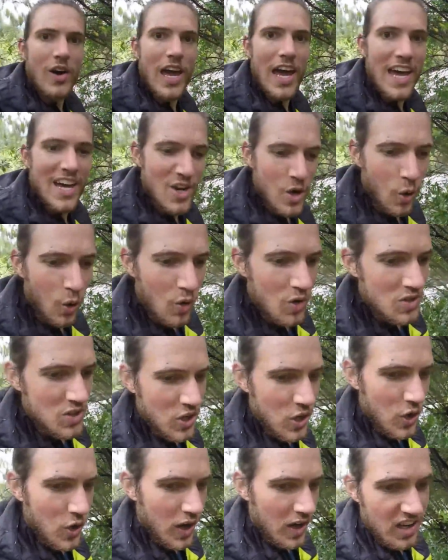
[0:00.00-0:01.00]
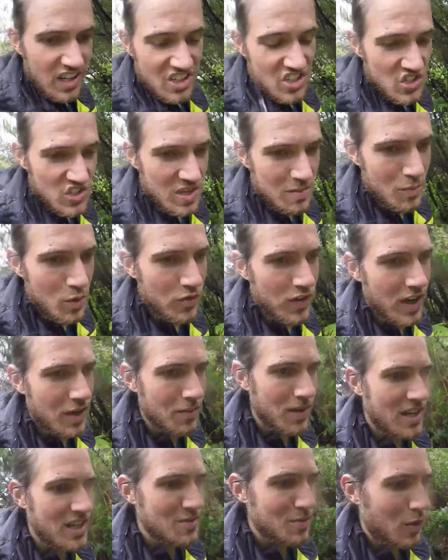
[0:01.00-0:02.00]
Okay, cool, so I'm gonna just keep moving
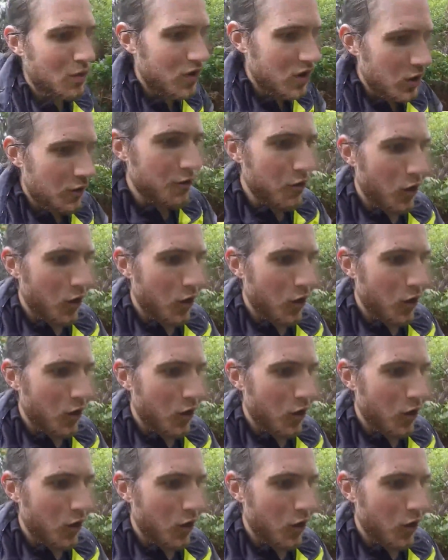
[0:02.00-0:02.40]
because my feet are